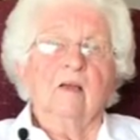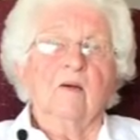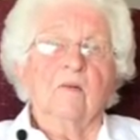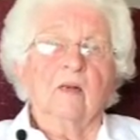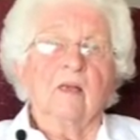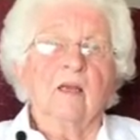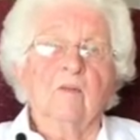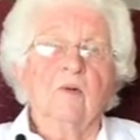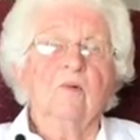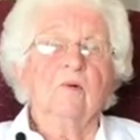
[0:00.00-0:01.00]
when it came
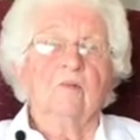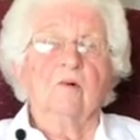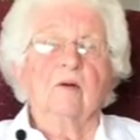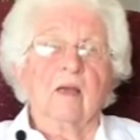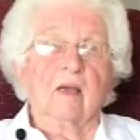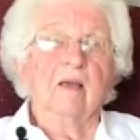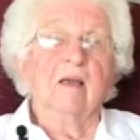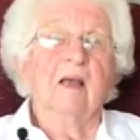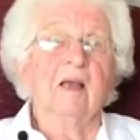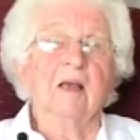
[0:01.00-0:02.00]
to woodworking,
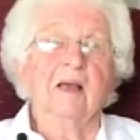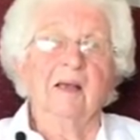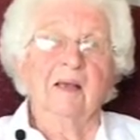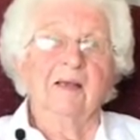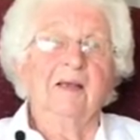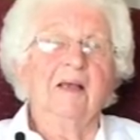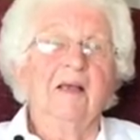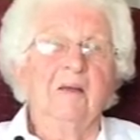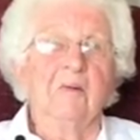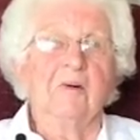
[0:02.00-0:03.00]

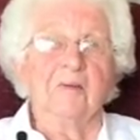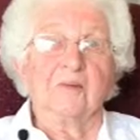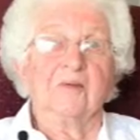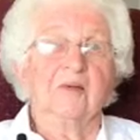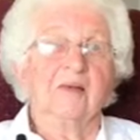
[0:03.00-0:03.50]
he was.